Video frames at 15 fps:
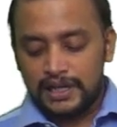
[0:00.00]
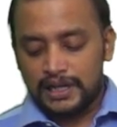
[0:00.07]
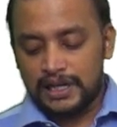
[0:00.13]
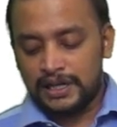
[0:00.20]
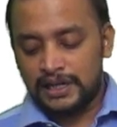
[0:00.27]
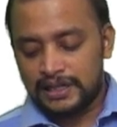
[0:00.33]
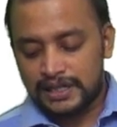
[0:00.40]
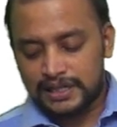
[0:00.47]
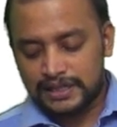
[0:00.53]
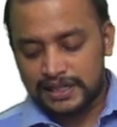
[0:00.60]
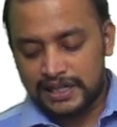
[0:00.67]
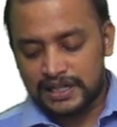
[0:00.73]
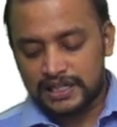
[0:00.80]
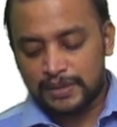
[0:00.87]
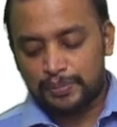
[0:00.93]

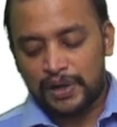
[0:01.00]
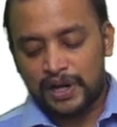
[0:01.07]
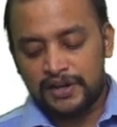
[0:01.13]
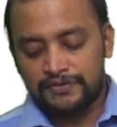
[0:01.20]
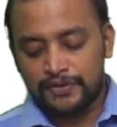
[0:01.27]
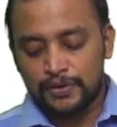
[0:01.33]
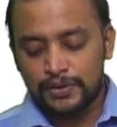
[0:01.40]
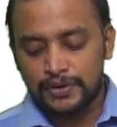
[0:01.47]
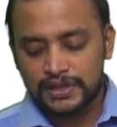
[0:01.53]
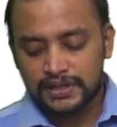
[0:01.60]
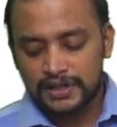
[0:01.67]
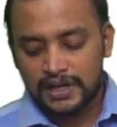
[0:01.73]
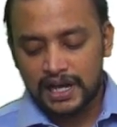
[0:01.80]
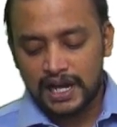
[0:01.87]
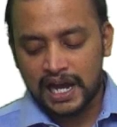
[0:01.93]
Interstate supply of goods,
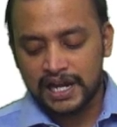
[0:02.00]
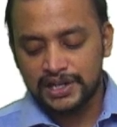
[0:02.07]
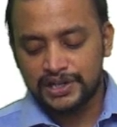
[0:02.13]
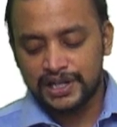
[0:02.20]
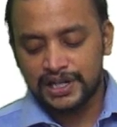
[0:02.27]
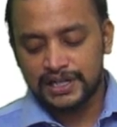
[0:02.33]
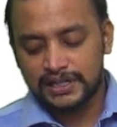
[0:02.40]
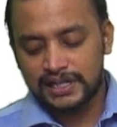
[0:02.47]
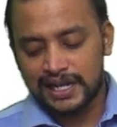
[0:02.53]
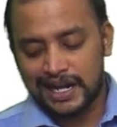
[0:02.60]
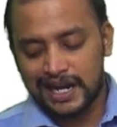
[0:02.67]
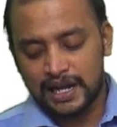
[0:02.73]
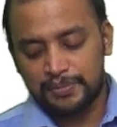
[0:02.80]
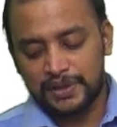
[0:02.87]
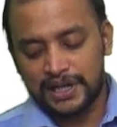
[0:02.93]
IGST
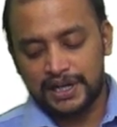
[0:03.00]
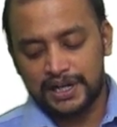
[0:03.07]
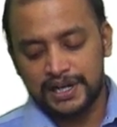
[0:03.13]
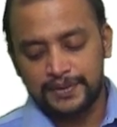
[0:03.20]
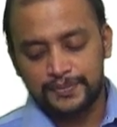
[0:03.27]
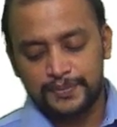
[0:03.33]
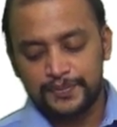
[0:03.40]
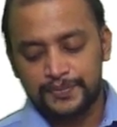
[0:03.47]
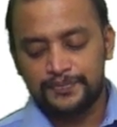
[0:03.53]
liability.